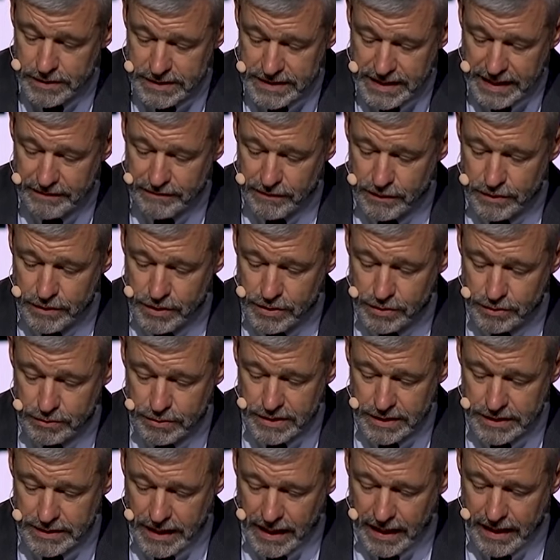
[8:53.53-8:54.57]
devils who
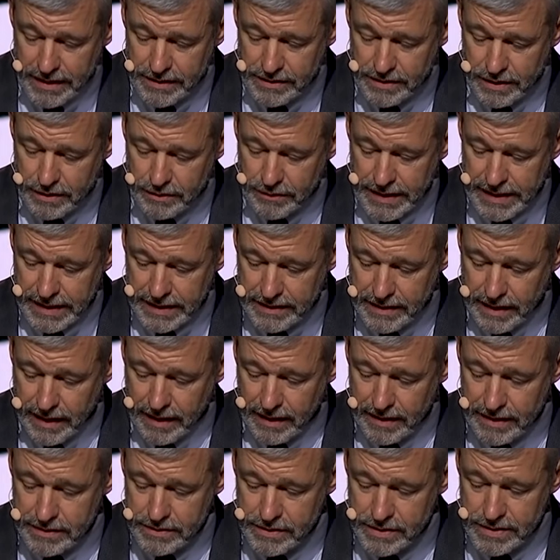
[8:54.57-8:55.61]
deny the Greek
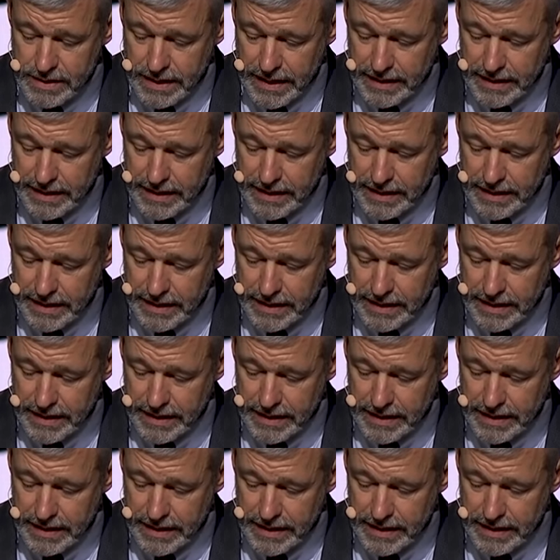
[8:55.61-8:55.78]
gods